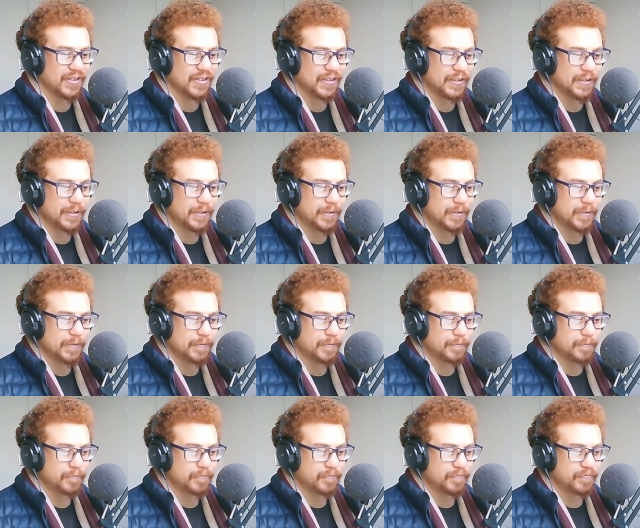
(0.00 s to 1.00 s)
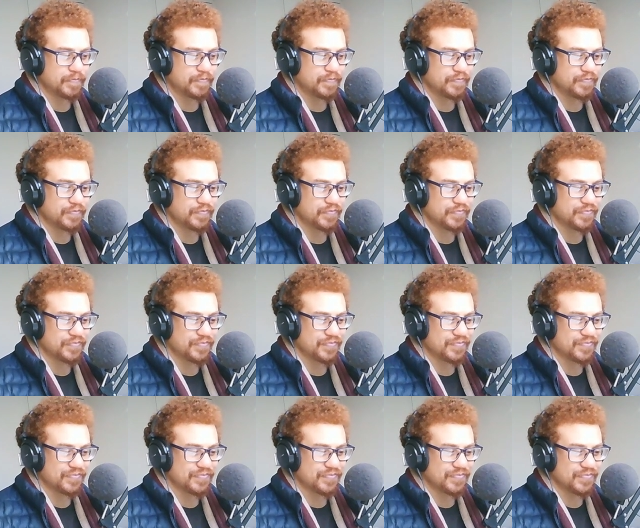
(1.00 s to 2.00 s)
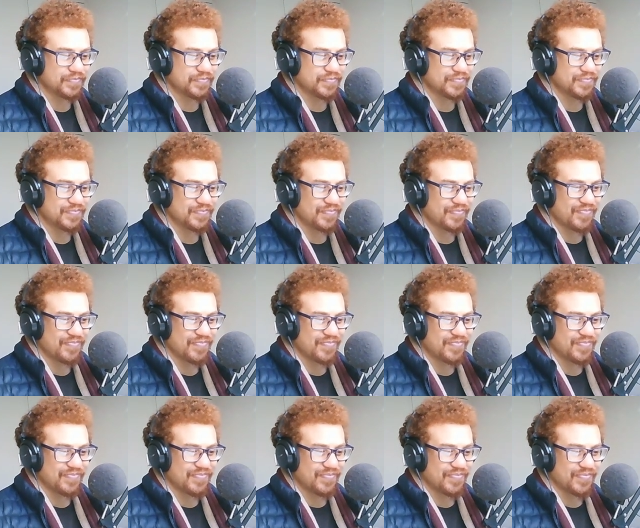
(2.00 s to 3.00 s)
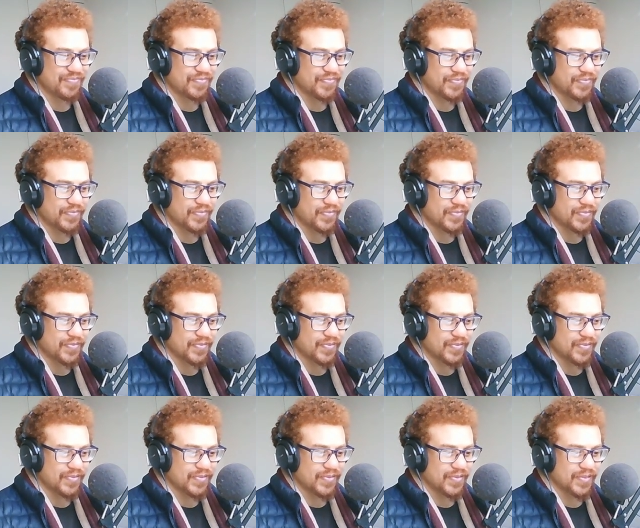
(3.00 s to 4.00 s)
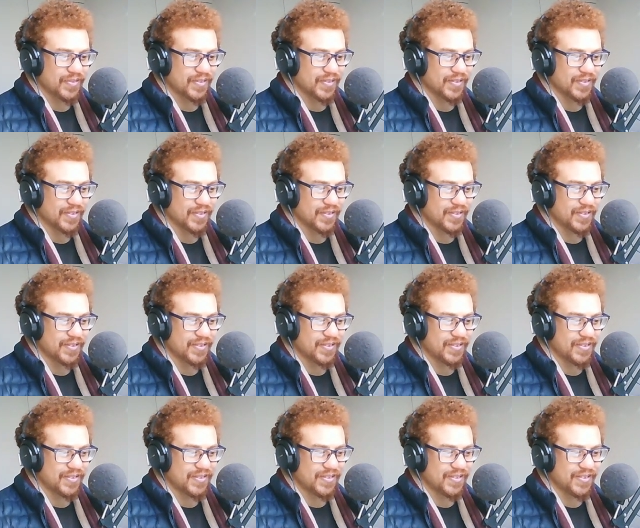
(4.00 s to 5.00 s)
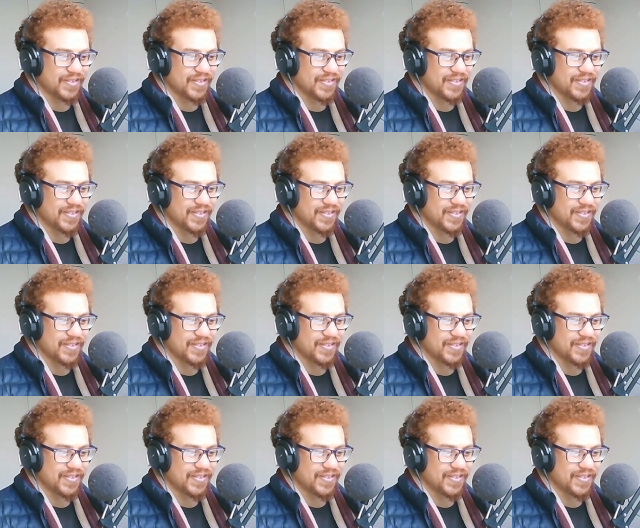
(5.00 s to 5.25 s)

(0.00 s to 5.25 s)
No one is speaking in this clip.